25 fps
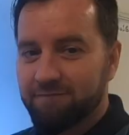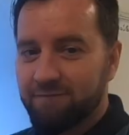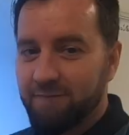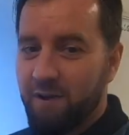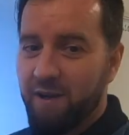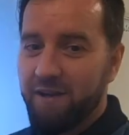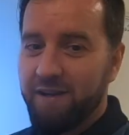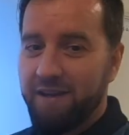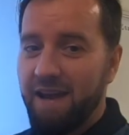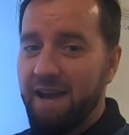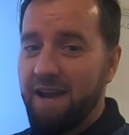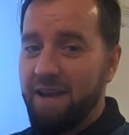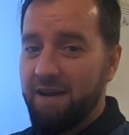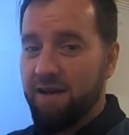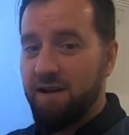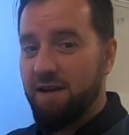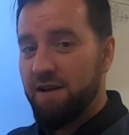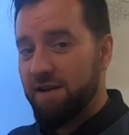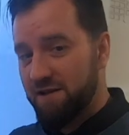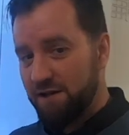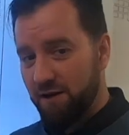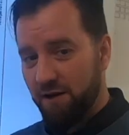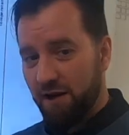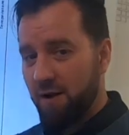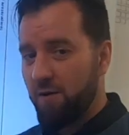Okay,
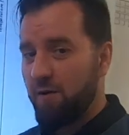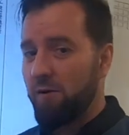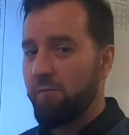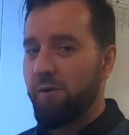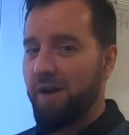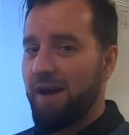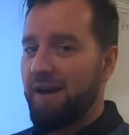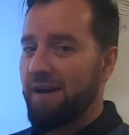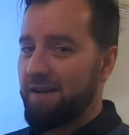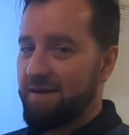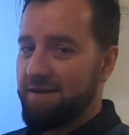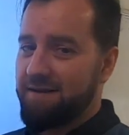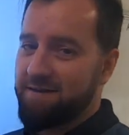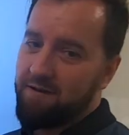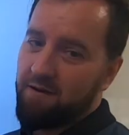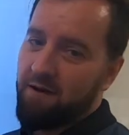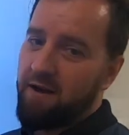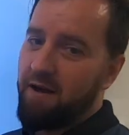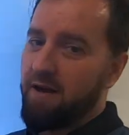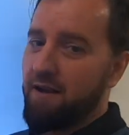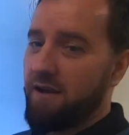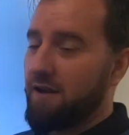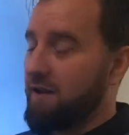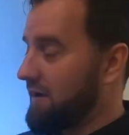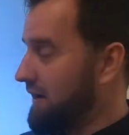so now we're back
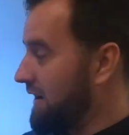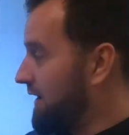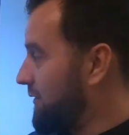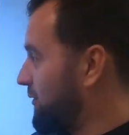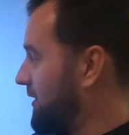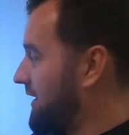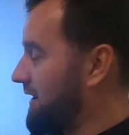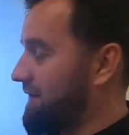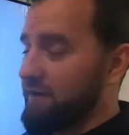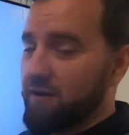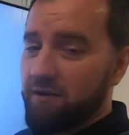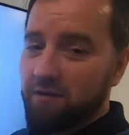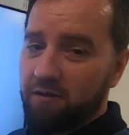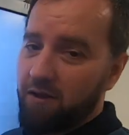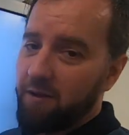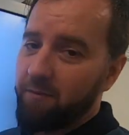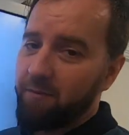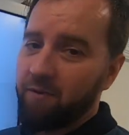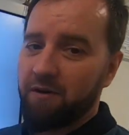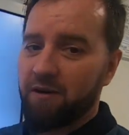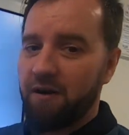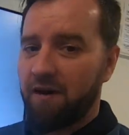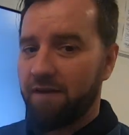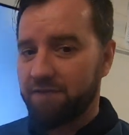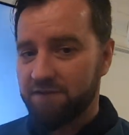inside and we have a
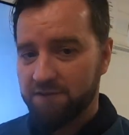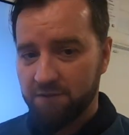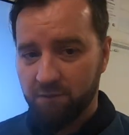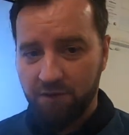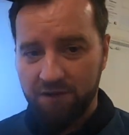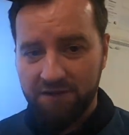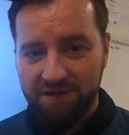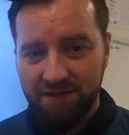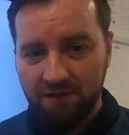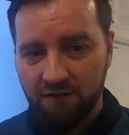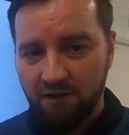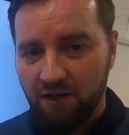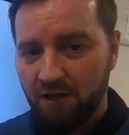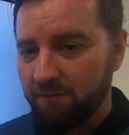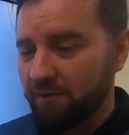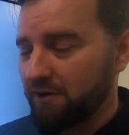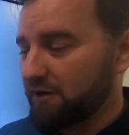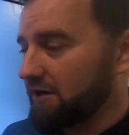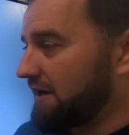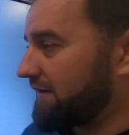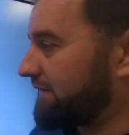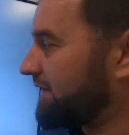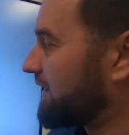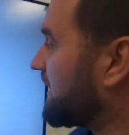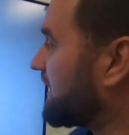climate graph. So what is a climate graph?